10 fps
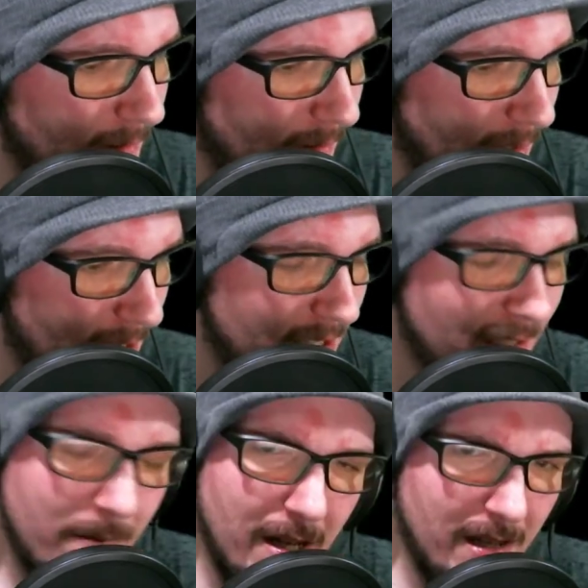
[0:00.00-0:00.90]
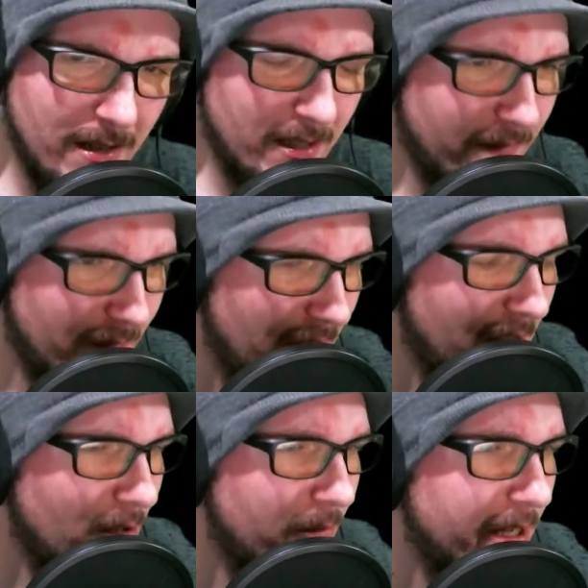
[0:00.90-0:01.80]
I guess I'm making this
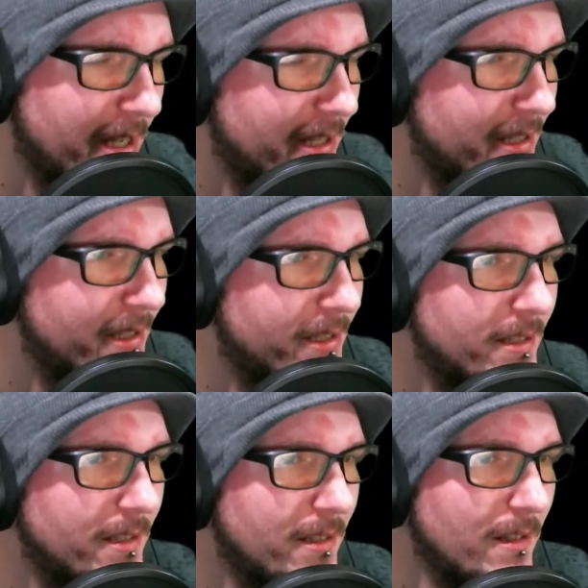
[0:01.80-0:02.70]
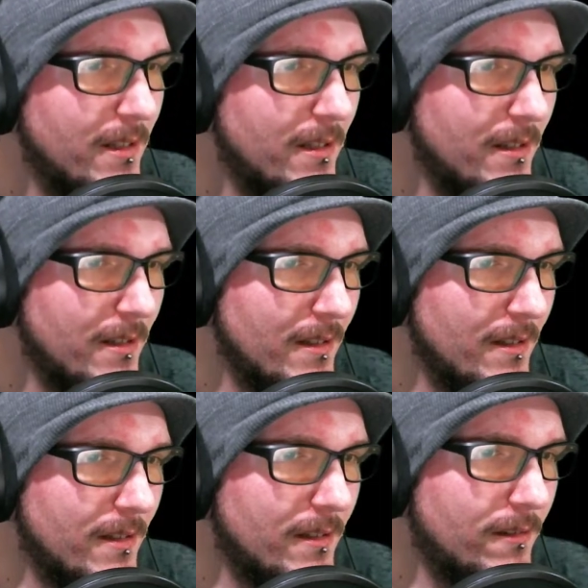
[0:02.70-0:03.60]
video because
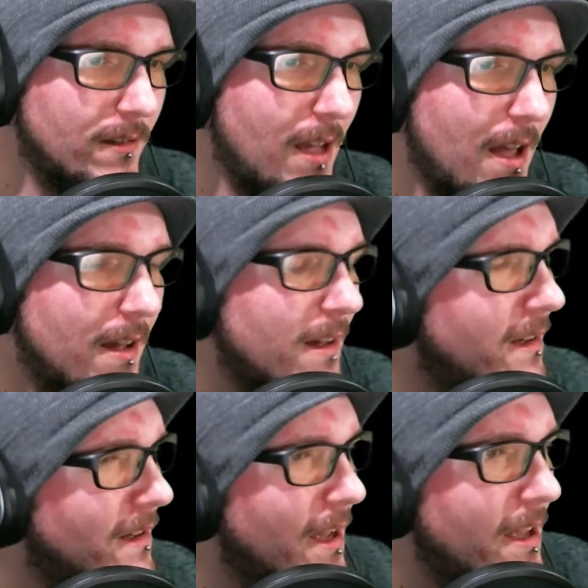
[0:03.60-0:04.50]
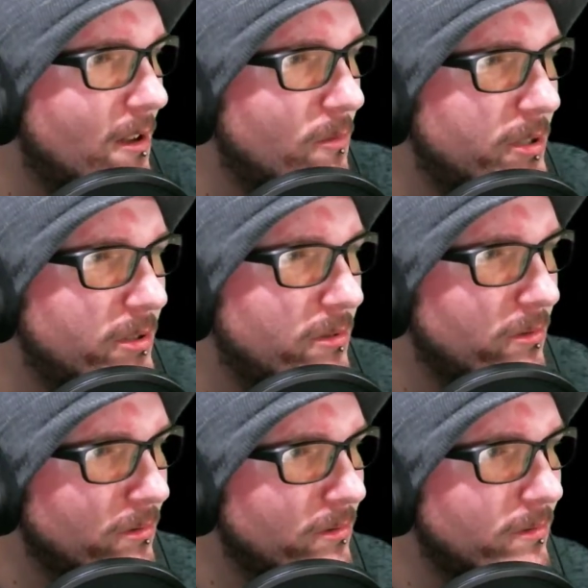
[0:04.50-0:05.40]
I hope
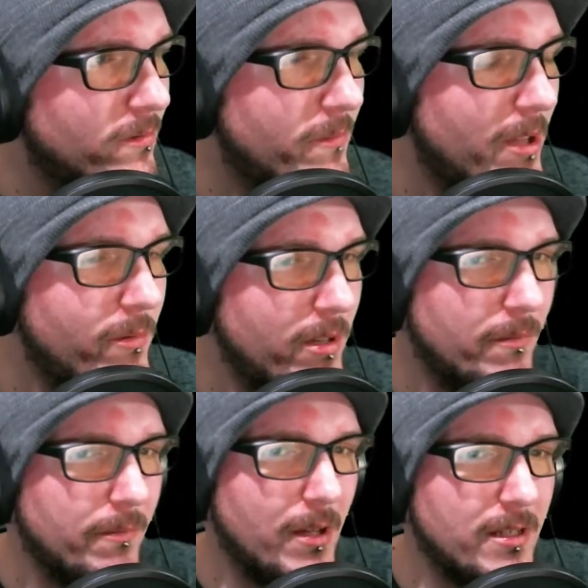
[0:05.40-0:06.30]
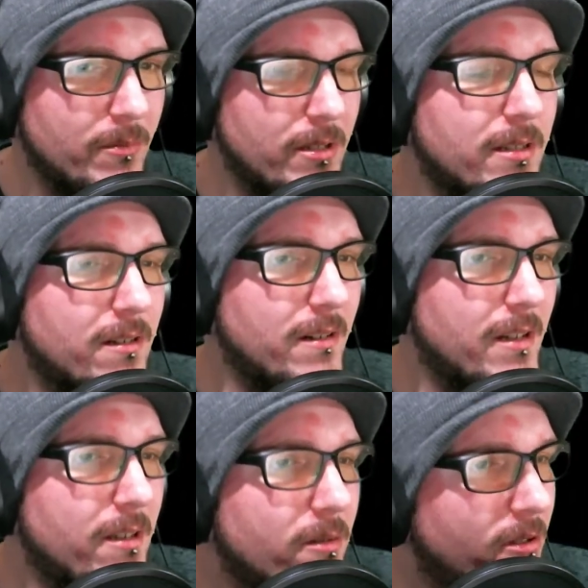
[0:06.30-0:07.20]
to maybe possibly start
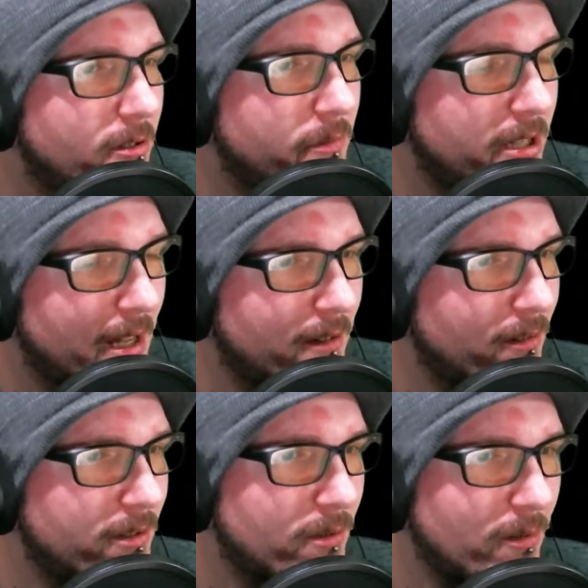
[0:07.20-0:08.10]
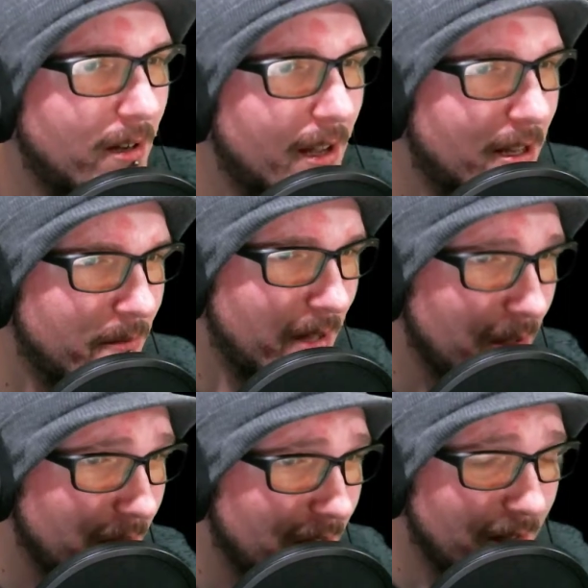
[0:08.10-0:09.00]
a YouTube channel to where I can
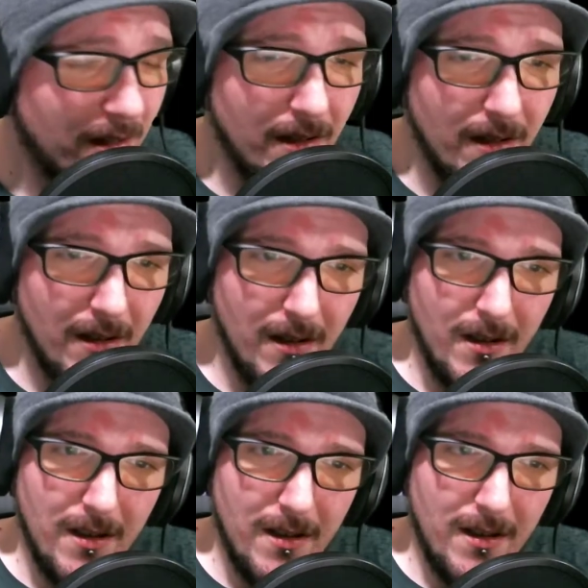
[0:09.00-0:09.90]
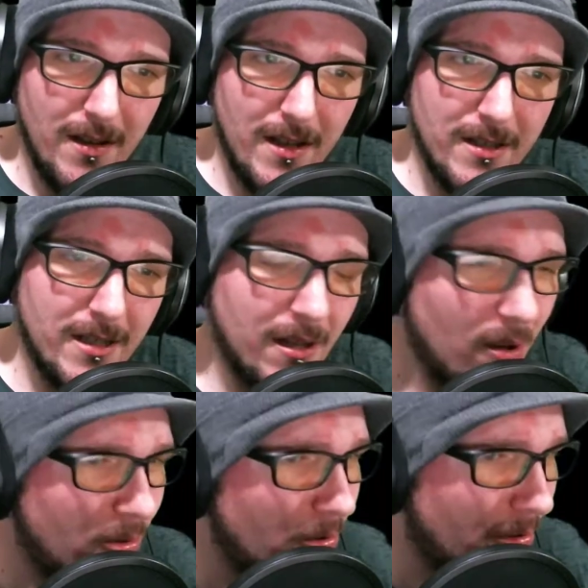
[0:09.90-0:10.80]
maybe, as I
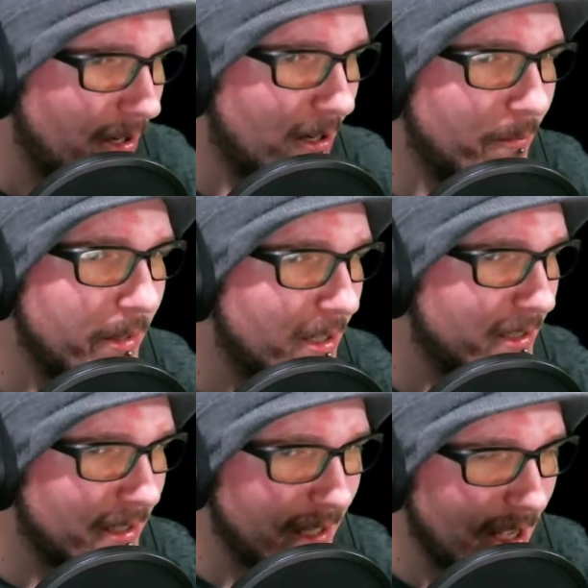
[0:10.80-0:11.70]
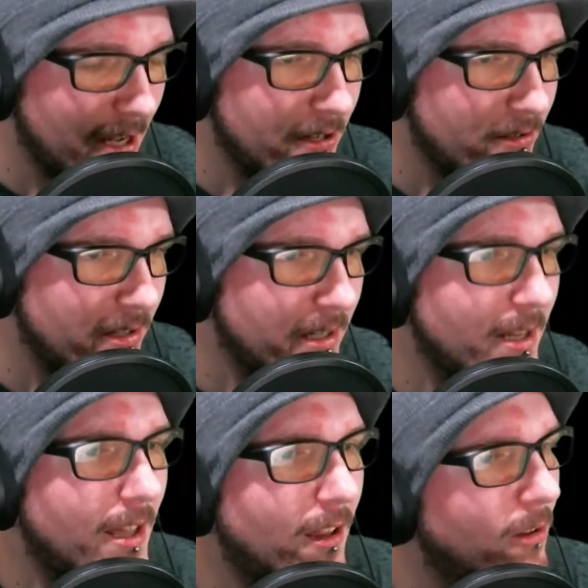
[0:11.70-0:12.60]
go through therapy and psychiatry,
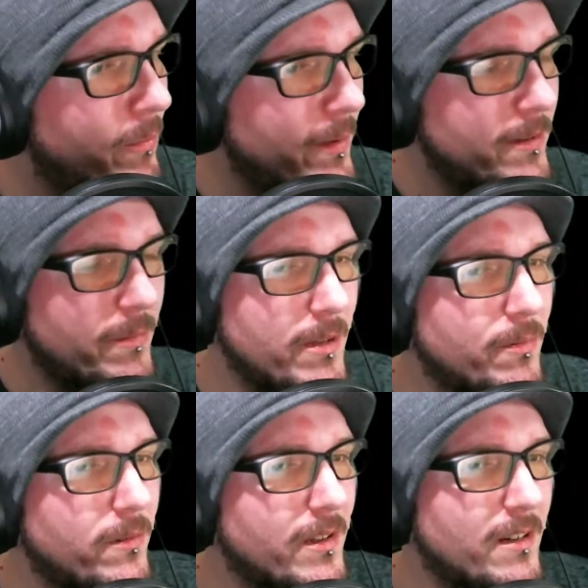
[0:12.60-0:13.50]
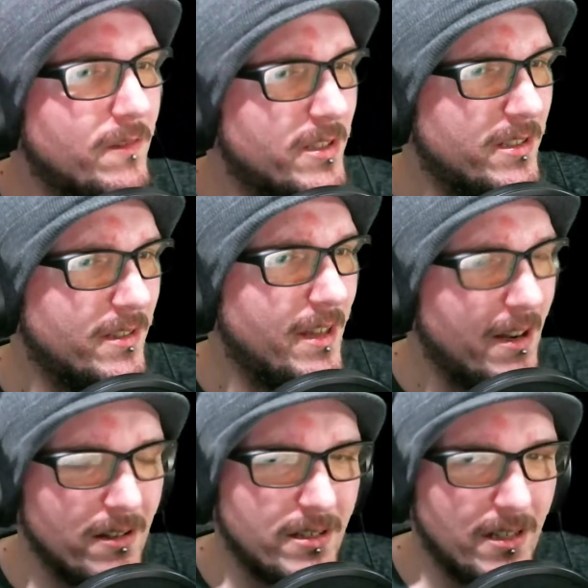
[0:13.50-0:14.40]
help other people that
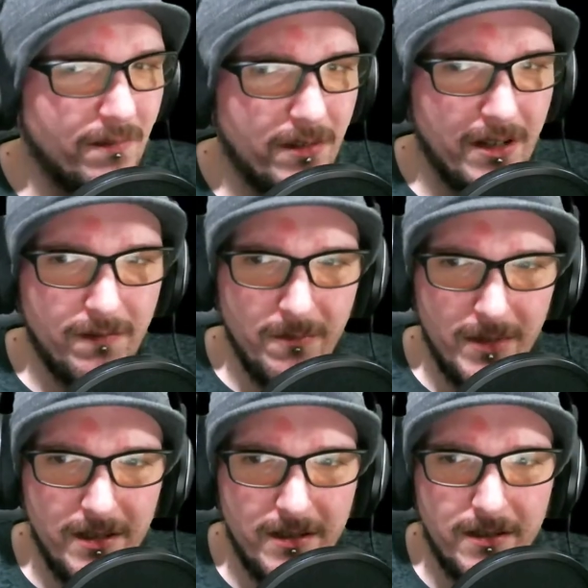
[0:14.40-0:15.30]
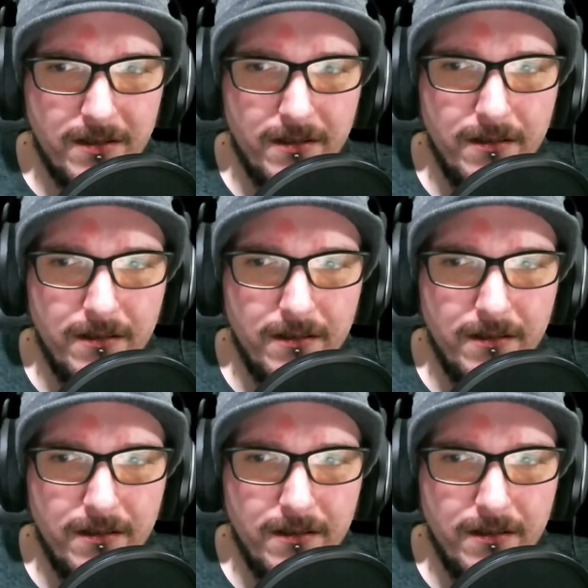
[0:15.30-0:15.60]
are suffering from this.